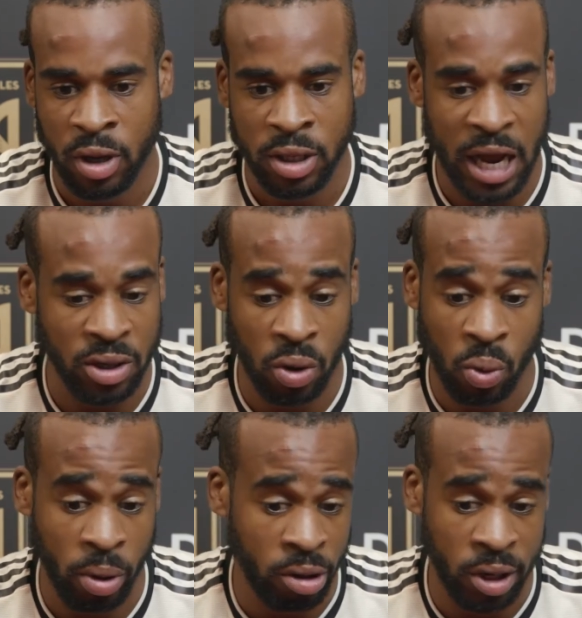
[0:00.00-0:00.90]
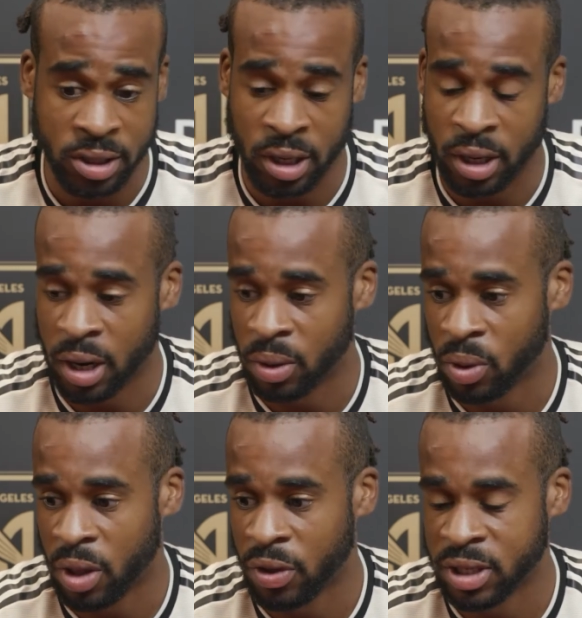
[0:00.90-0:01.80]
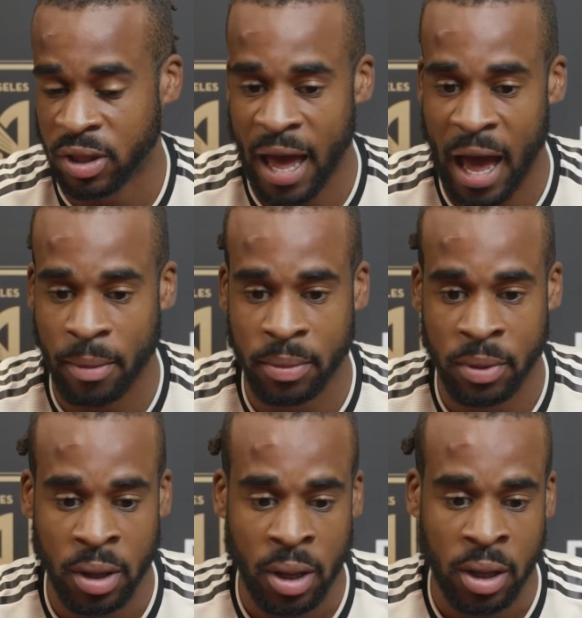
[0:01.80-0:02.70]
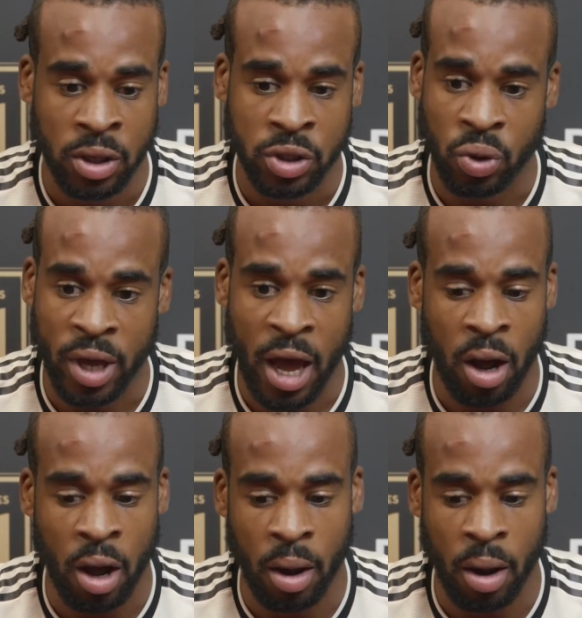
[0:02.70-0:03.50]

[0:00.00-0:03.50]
tactical awareness and this and that. So yeah,